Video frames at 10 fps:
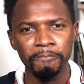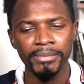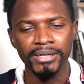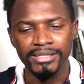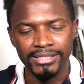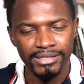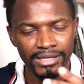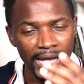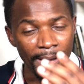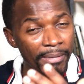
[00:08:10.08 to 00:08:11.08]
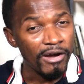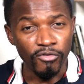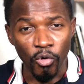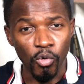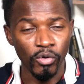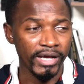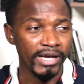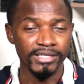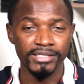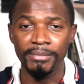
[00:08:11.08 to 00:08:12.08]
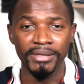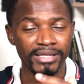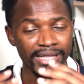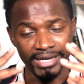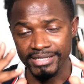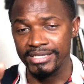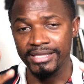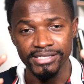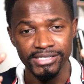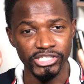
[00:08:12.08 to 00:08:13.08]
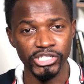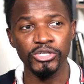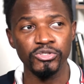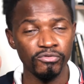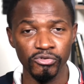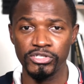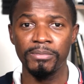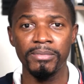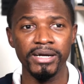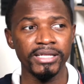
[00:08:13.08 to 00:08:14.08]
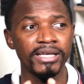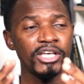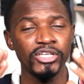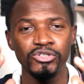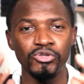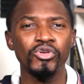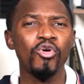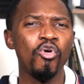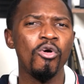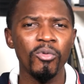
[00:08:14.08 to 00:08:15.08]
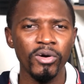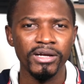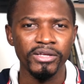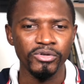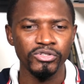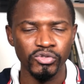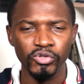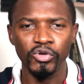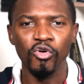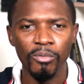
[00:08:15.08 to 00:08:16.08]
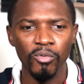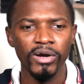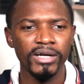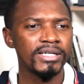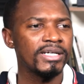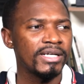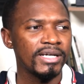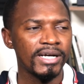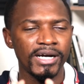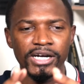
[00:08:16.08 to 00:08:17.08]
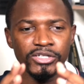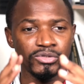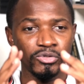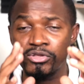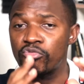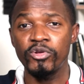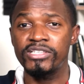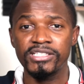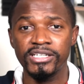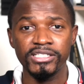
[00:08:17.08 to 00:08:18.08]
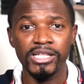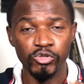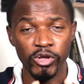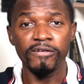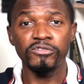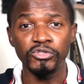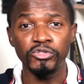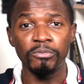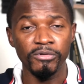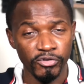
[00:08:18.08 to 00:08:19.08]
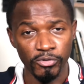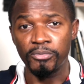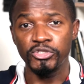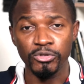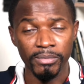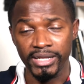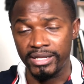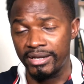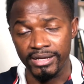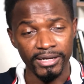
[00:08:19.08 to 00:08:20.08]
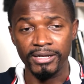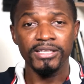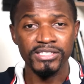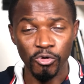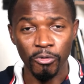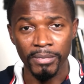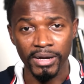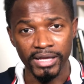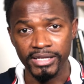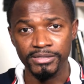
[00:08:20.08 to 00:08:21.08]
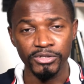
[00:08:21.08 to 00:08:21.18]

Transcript: But above all, guys, like I said, there's a chance of losing money. Do your homework, do your homework, do the research that you have to do before you put your money in a stock market.